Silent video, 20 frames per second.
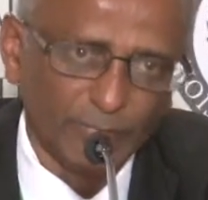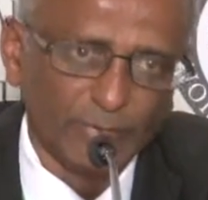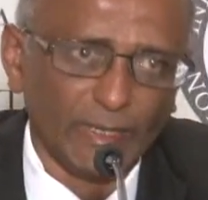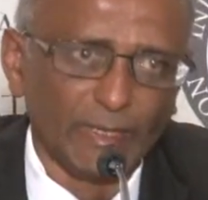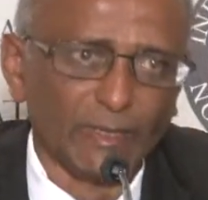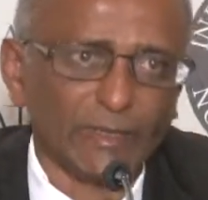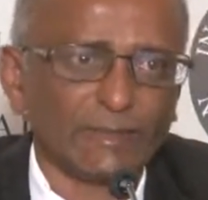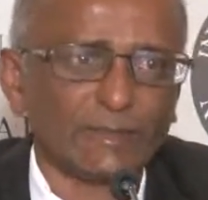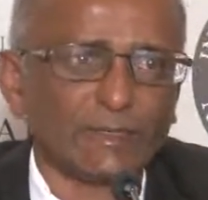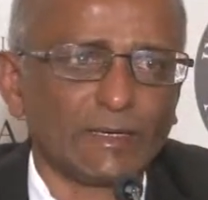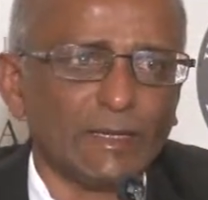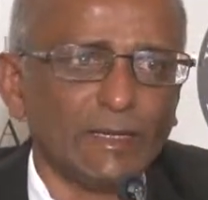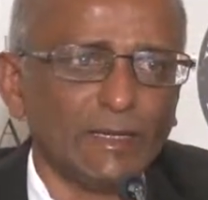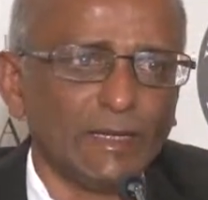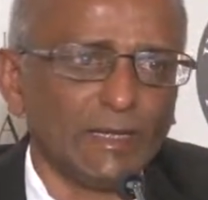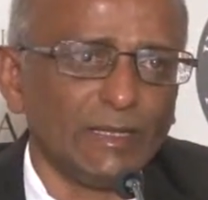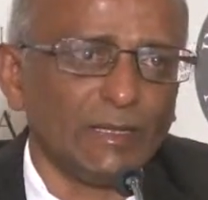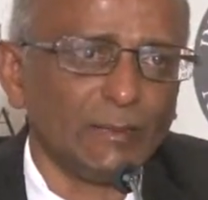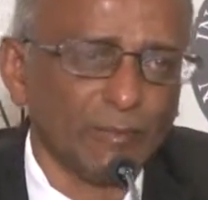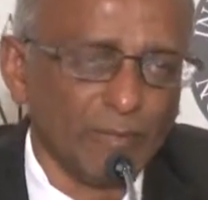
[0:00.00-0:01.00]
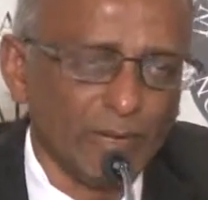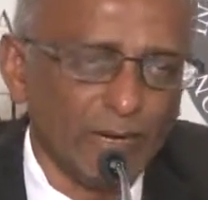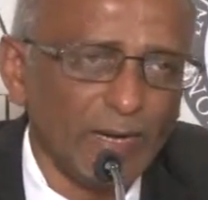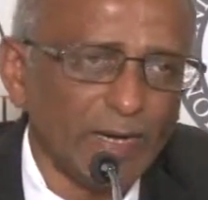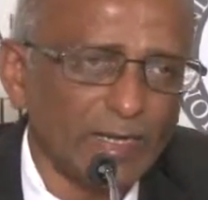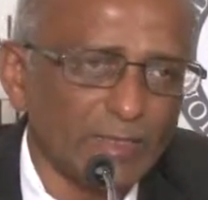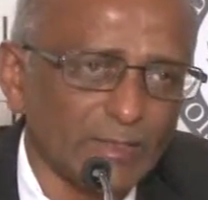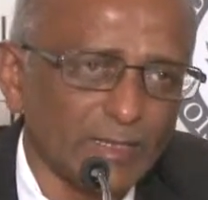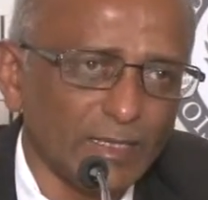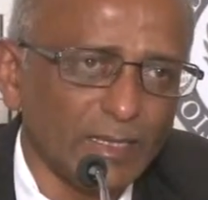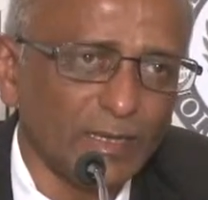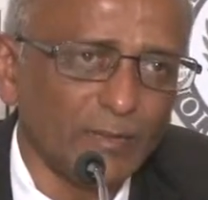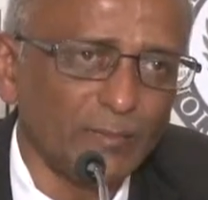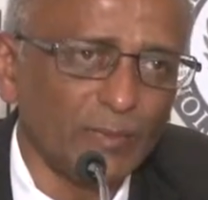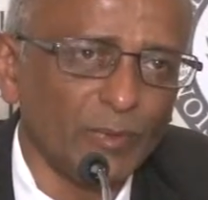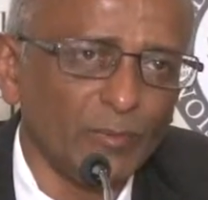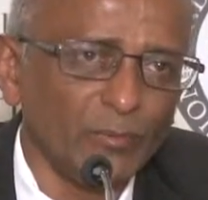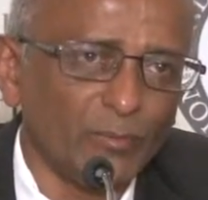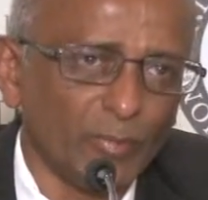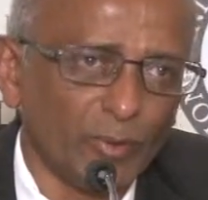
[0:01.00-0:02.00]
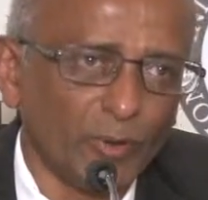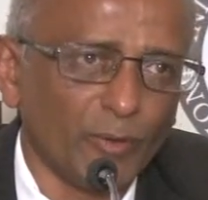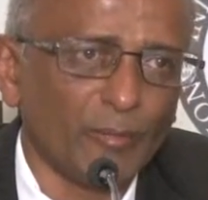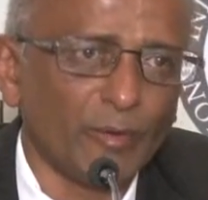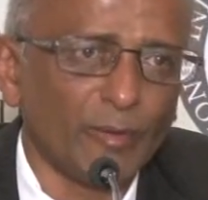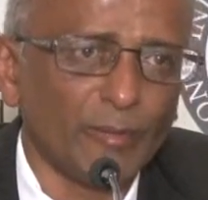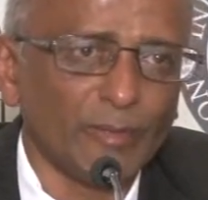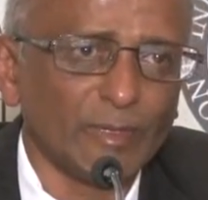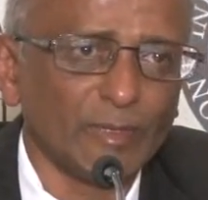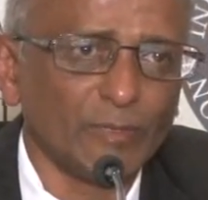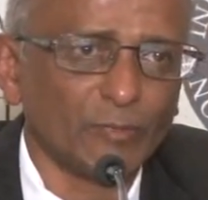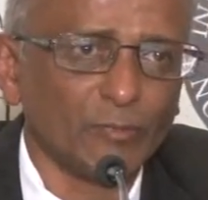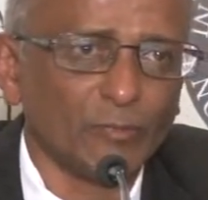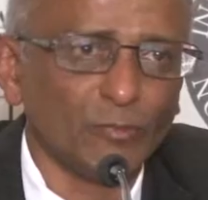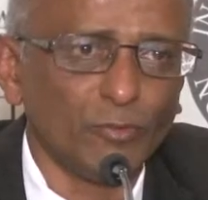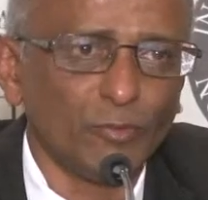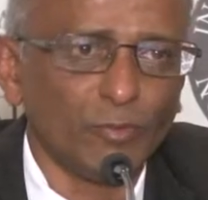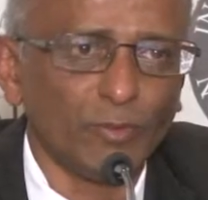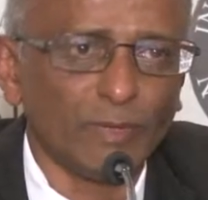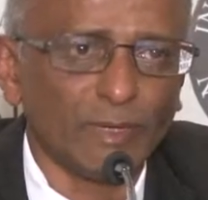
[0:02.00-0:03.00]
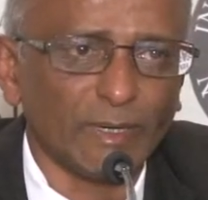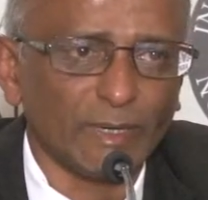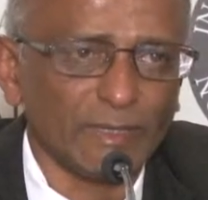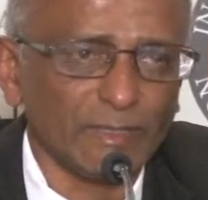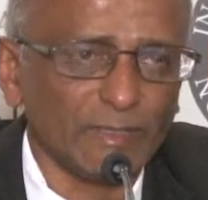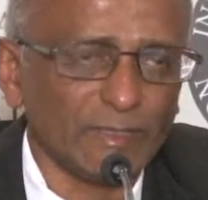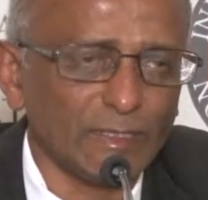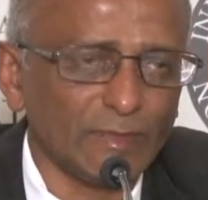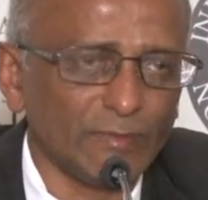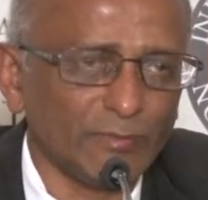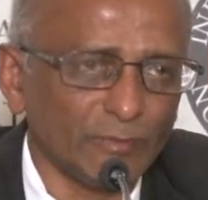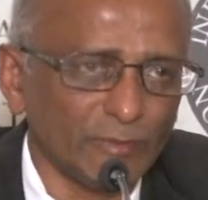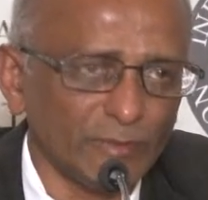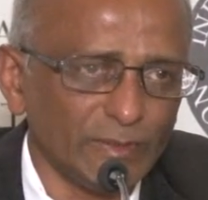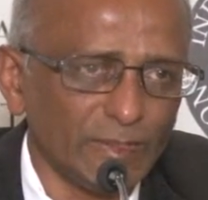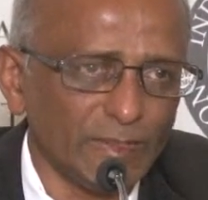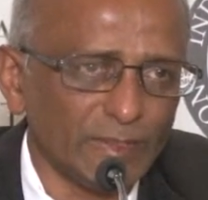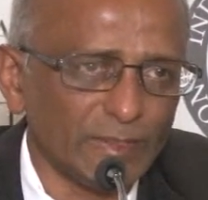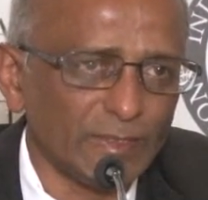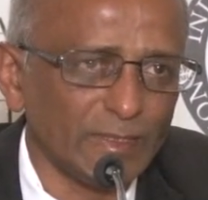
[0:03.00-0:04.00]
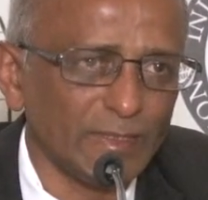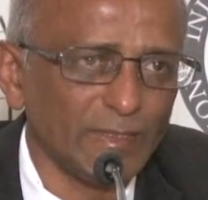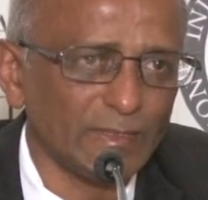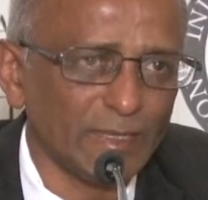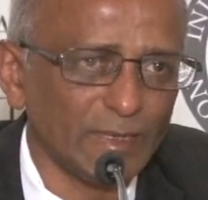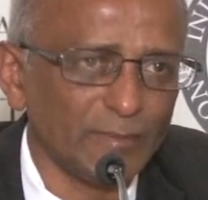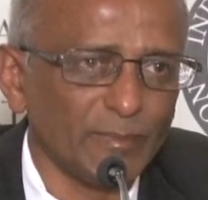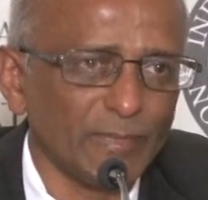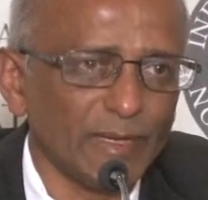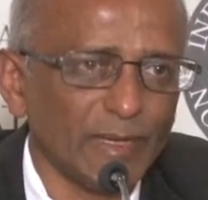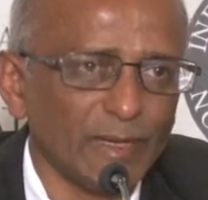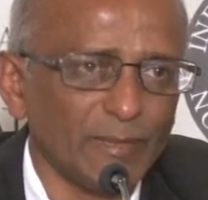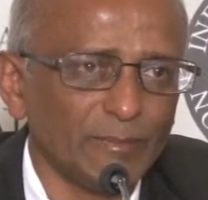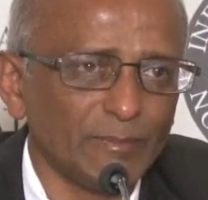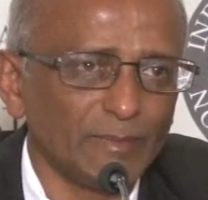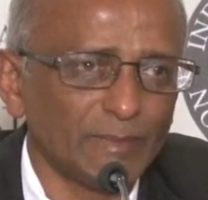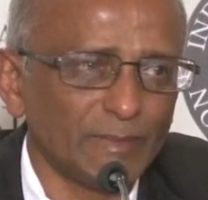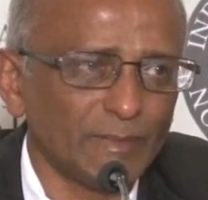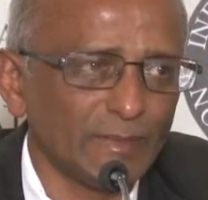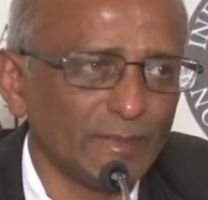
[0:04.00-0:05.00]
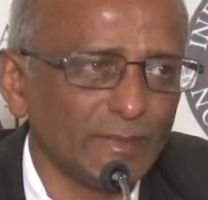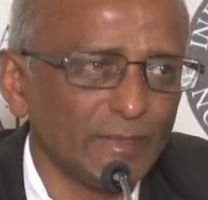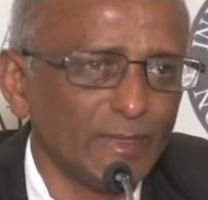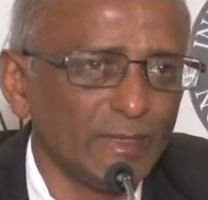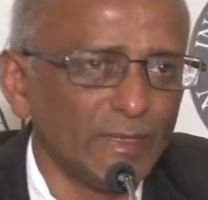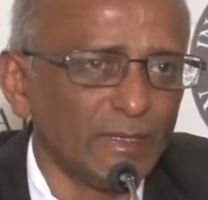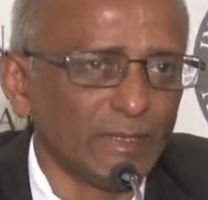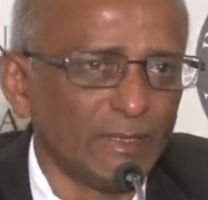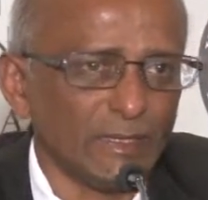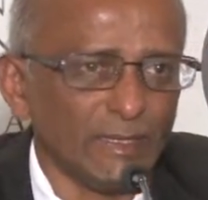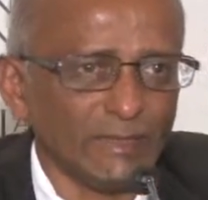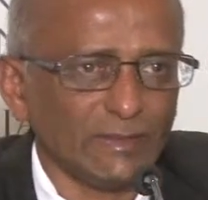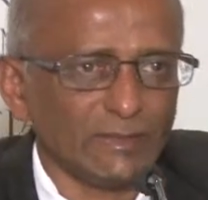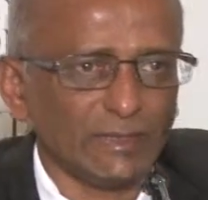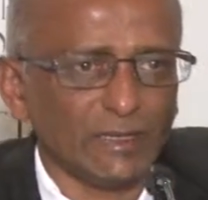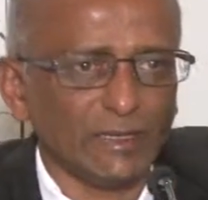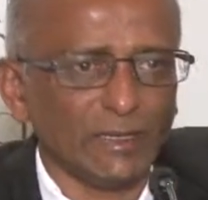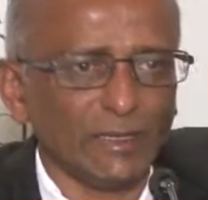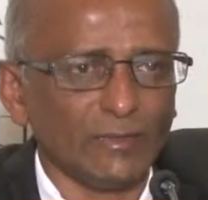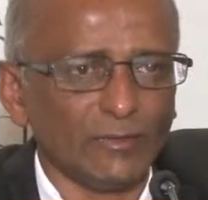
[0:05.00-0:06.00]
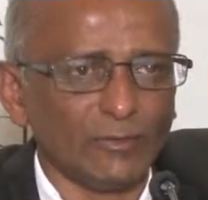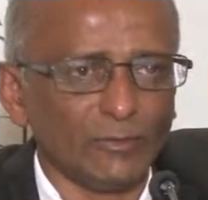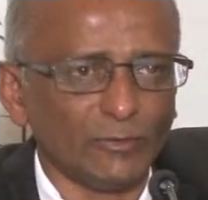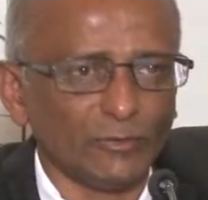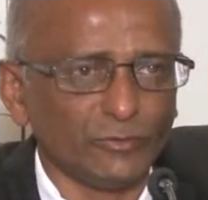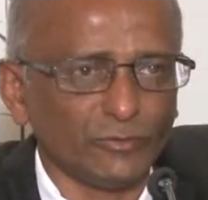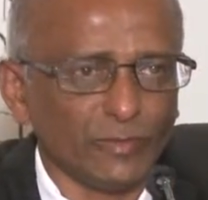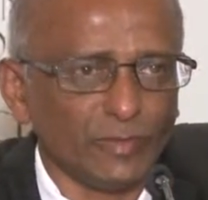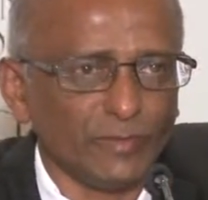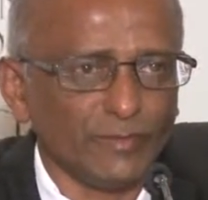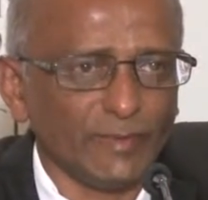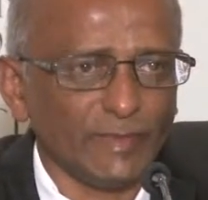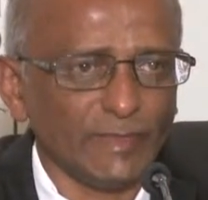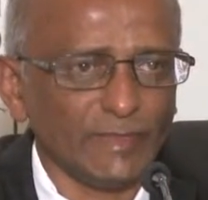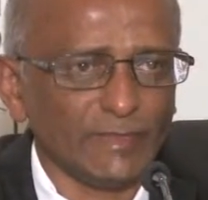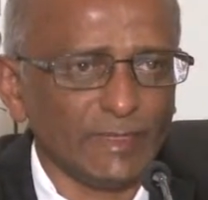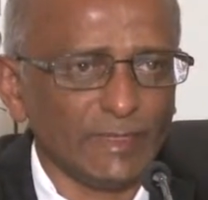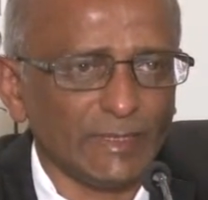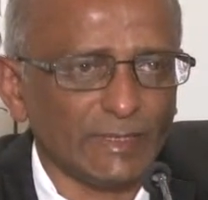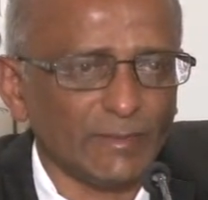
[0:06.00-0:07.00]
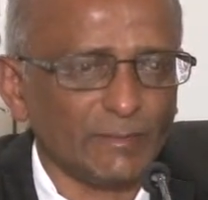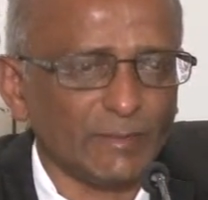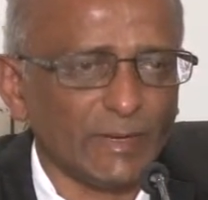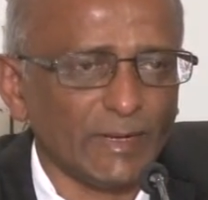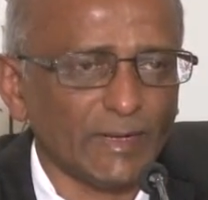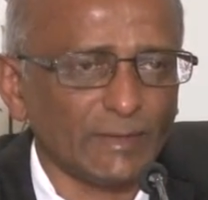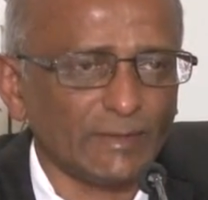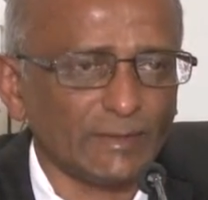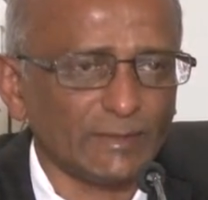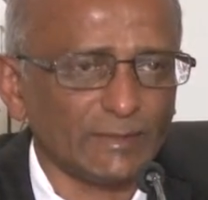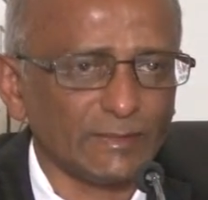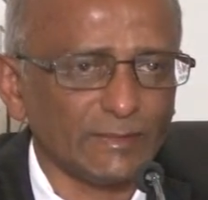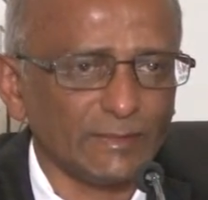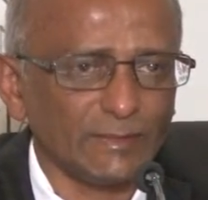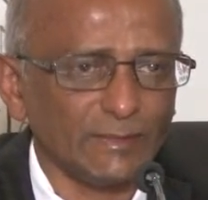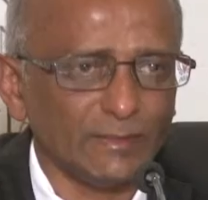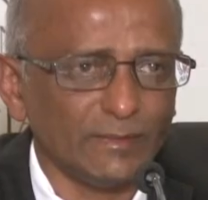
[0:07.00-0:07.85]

In Australia in the past, there have been problems as to who will register for GST. Sometimes things are done through joint venture enterprises.